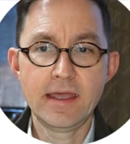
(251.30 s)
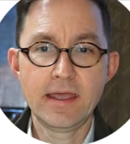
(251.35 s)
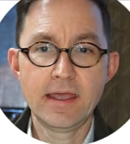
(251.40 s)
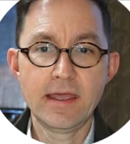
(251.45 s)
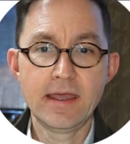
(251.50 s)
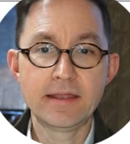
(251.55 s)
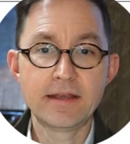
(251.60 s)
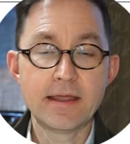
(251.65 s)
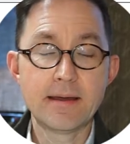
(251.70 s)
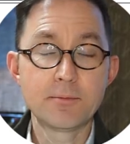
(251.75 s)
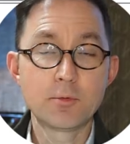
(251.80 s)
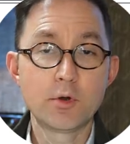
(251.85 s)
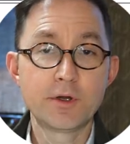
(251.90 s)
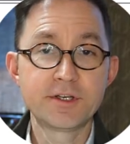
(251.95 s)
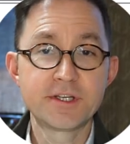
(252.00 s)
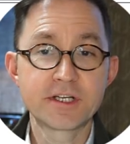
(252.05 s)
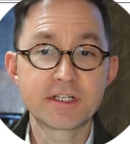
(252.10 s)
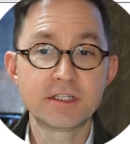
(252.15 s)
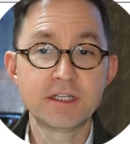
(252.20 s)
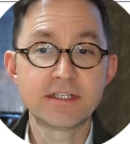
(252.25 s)
and I'm going
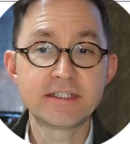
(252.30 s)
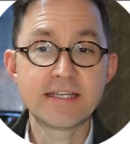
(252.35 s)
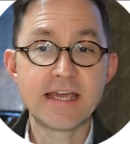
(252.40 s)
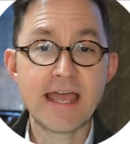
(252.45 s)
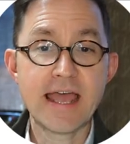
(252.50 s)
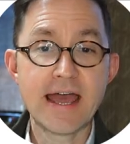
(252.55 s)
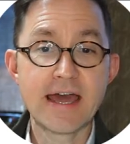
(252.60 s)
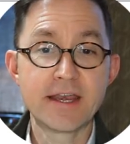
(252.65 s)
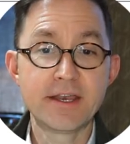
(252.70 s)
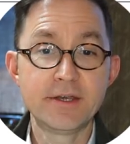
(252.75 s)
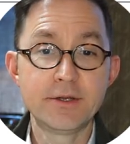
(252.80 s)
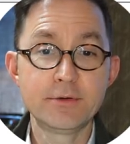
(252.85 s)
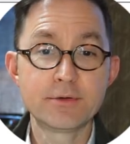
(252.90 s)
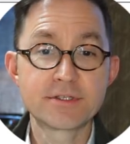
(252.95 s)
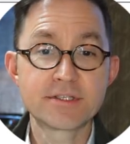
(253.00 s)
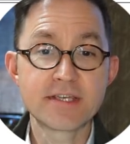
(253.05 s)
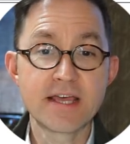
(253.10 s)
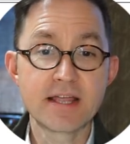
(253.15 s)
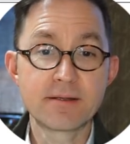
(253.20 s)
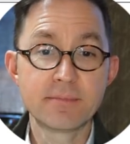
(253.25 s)
to click to add a new
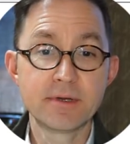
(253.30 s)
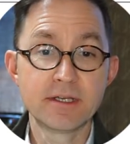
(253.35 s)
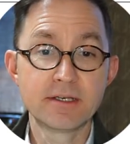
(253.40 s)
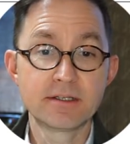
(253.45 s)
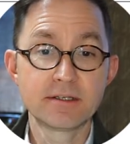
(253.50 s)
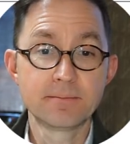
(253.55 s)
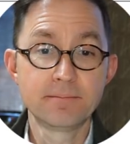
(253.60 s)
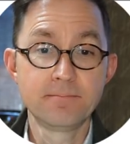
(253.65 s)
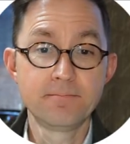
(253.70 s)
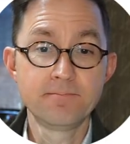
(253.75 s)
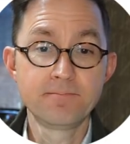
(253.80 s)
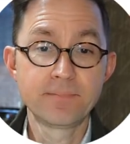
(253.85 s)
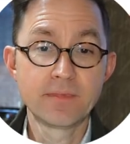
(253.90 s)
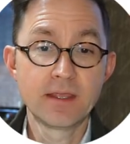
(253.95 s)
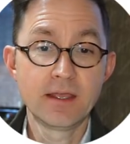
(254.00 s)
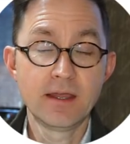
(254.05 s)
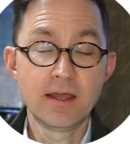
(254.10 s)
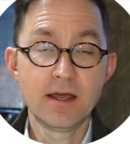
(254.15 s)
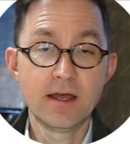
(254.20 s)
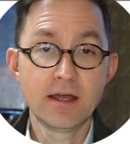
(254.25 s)
segment.
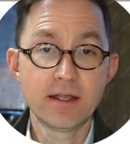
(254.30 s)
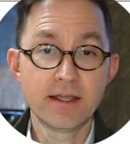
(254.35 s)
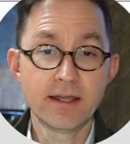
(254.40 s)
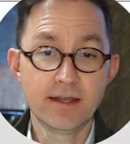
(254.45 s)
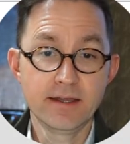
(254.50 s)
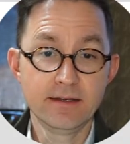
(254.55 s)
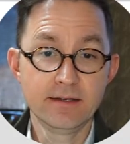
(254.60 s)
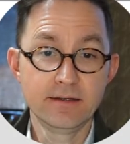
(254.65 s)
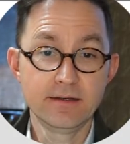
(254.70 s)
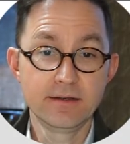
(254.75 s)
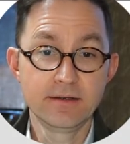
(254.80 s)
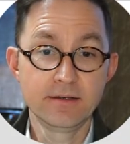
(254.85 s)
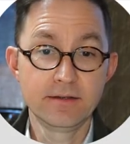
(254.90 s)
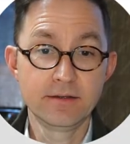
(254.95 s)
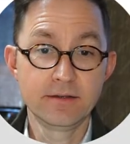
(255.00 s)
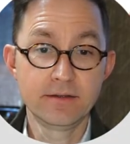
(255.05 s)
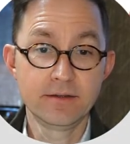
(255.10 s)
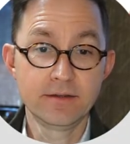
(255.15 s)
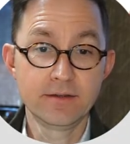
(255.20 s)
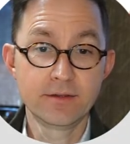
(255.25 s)
Again,
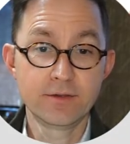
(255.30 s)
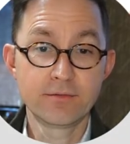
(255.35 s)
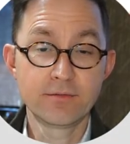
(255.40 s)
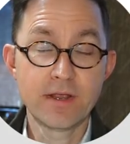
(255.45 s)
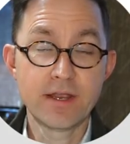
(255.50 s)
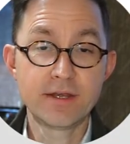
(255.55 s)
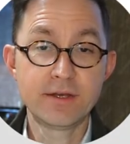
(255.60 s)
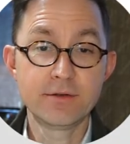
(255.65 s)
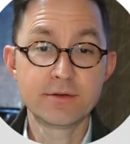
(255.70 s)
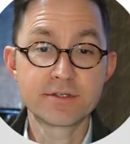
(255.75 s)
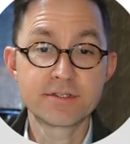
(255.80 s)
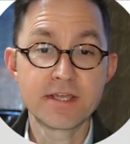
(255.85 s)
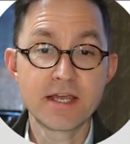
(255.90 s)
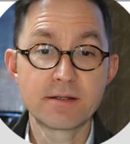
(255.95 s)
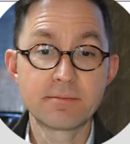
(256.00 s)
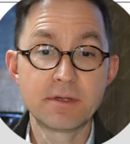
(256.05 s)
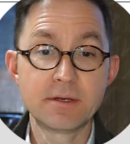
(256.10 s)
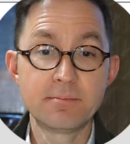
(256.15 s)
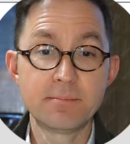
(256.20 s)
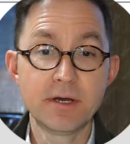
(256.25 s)
the red new
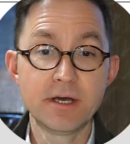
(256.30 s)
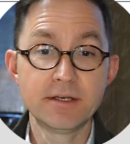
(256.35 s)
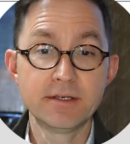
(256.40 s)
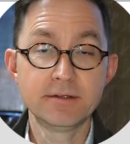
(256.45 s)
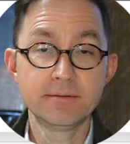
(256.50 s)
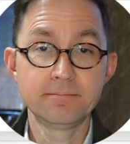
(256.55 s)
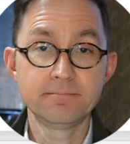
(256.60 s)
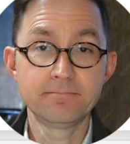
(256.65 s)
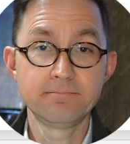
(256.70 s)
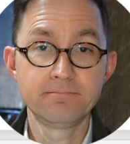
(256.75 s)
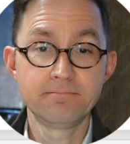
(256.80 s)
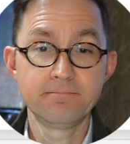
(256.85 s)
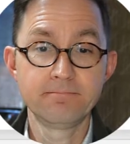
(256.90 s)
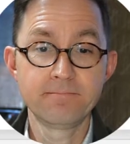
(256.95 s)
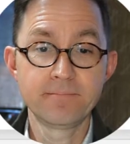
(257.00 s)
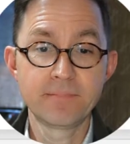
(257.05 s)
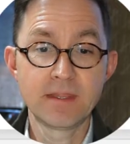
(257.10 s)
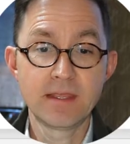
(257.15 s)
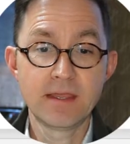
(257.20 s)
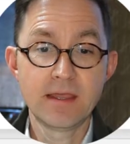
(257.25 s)
segment button.
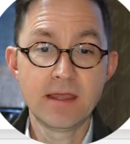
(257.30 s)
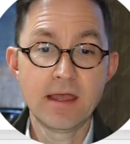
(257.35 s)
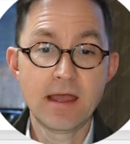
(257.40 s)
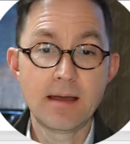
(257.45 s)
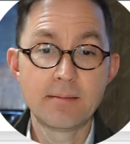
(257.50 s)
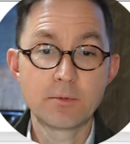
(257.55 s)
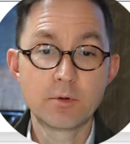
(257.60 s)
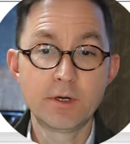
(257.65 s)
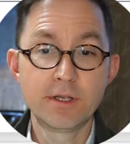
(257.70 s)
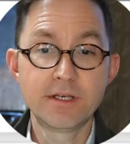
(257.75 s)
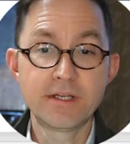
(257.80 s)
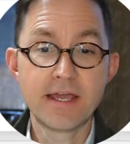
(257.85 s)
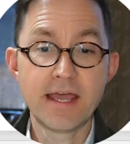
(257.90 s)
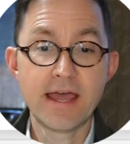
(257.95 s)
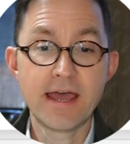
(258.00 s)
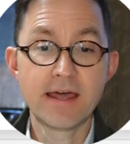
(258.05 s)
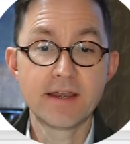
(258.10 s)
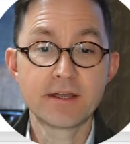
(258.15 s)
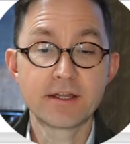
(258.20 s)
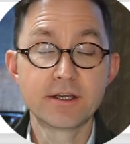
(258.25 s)
I'm going to
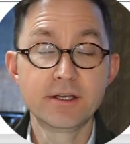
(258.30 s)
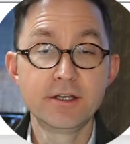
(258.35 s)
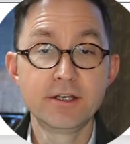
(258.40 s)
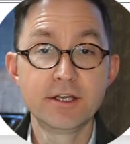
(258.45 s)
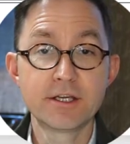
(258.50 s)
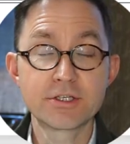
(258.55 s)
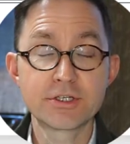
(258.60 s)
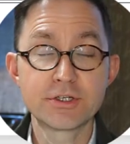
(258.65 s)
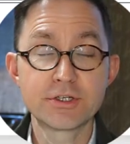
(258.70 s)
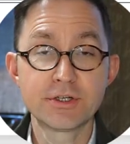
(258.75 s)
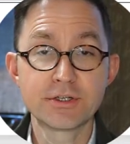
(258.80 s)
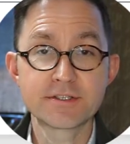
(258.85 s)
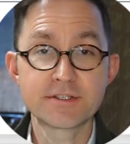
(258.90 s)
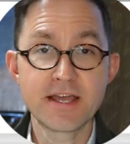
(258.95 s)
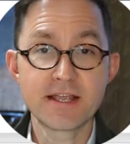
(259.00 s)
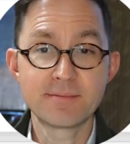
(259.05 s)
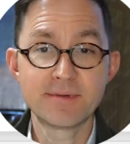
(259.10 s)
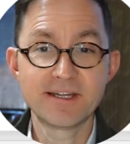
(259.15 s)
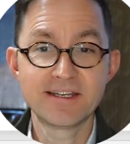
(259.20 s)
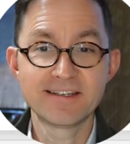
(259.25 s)
add a conditional
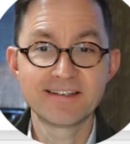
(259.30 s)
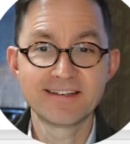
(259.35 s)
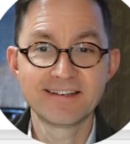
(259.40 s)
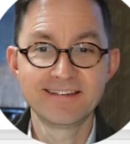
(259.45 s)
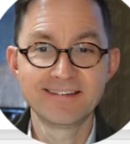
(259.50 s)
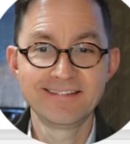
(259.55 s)
segment,